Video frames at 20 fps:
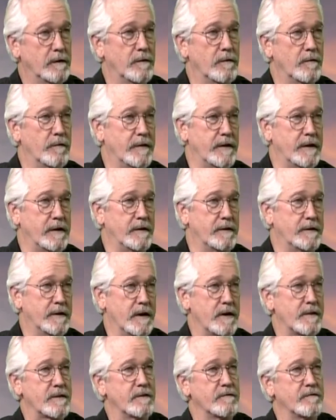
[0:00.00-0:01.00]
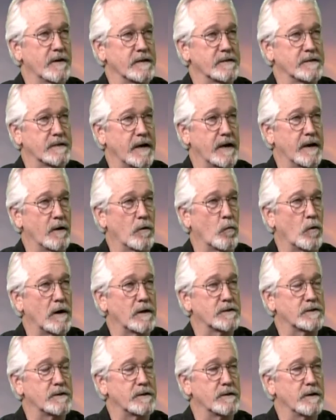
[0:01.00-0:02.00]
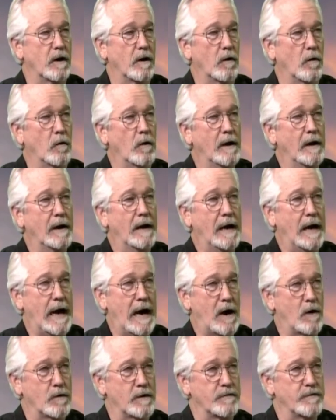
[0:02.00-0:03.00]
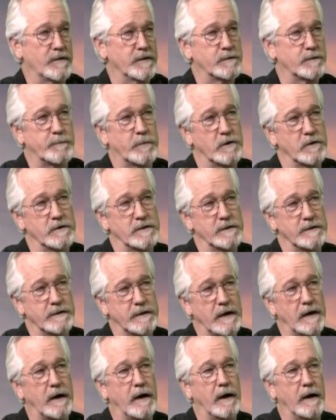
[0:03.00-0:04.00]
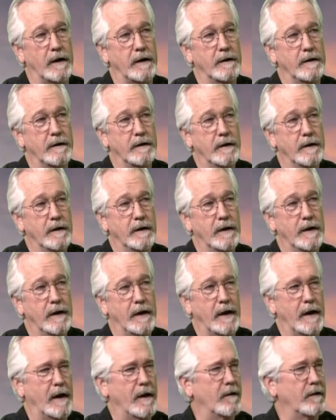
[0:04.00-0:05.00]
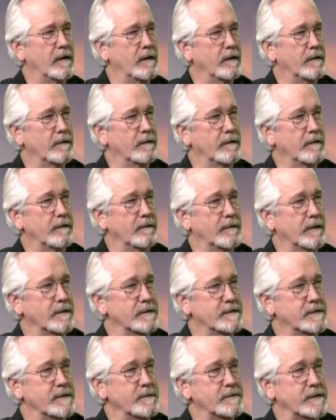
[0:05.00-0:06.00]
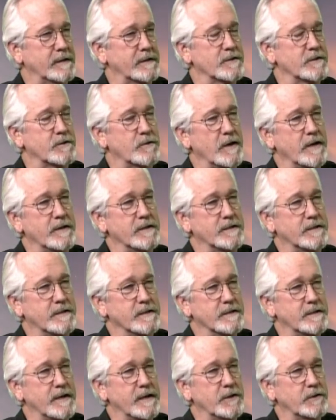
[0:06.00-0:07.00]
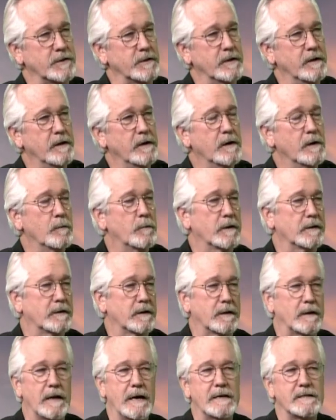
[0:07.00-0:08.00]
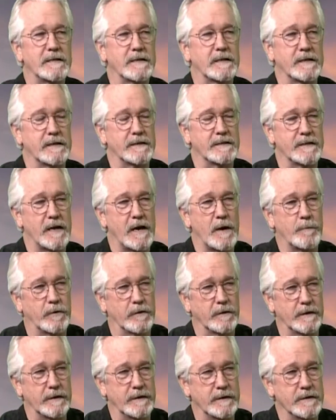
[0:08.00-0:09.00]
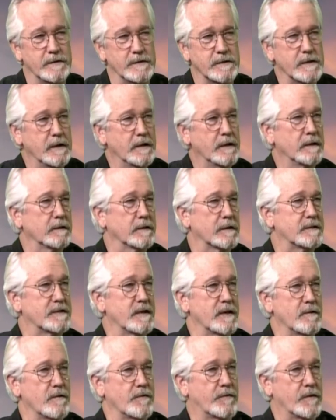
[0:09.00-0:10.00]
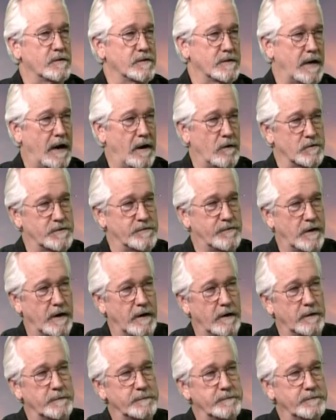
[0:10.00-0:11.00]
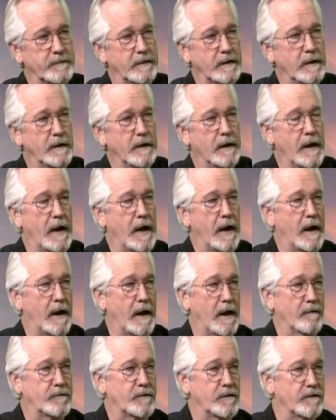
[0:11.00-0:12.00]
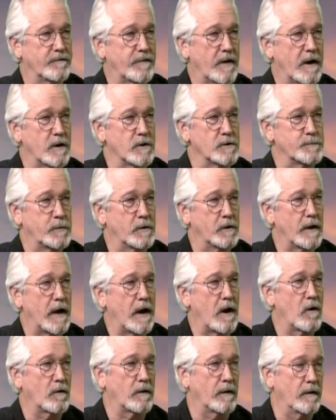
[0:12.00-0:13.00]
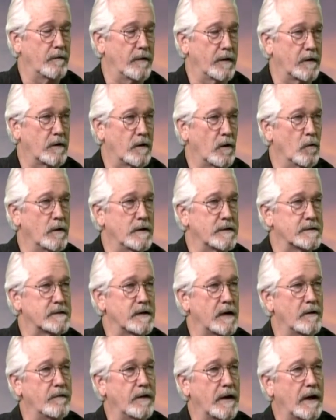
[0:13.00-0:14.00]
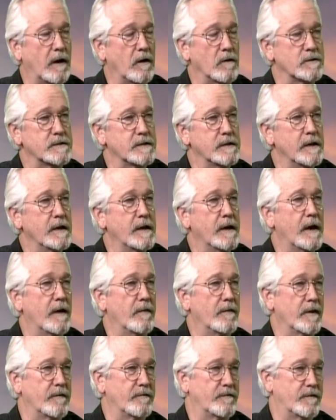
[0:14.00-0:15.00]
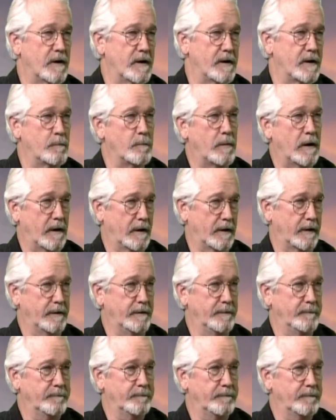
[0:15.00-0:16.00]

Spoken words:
The death investigator wants to know, how did this person die? And it seems like a strange distinction, but the classic example is, let's say that there's a house fire. And after the fire's put out and they go inside the house and they find a body.